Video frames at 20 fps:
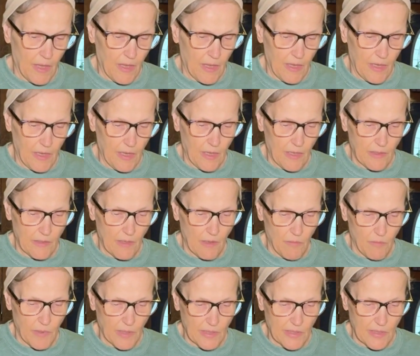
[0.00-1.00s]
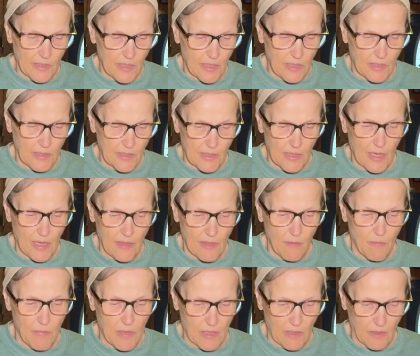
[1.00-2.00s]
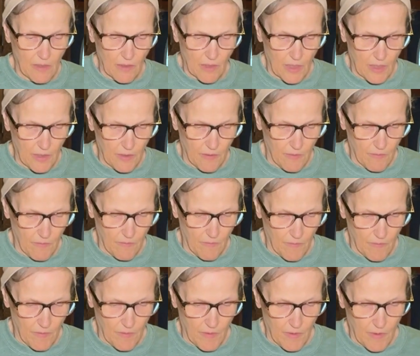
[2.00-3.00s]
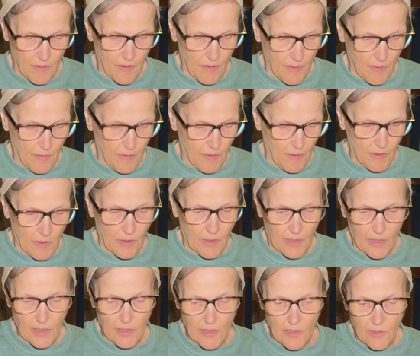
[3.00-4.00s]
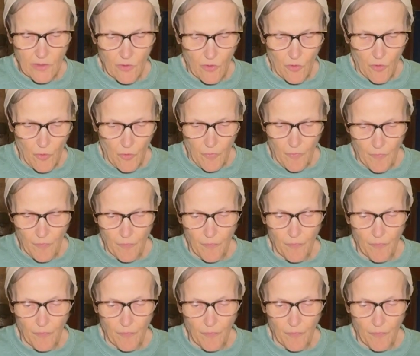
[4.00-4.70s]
And I'll mix it inside the milk, like so.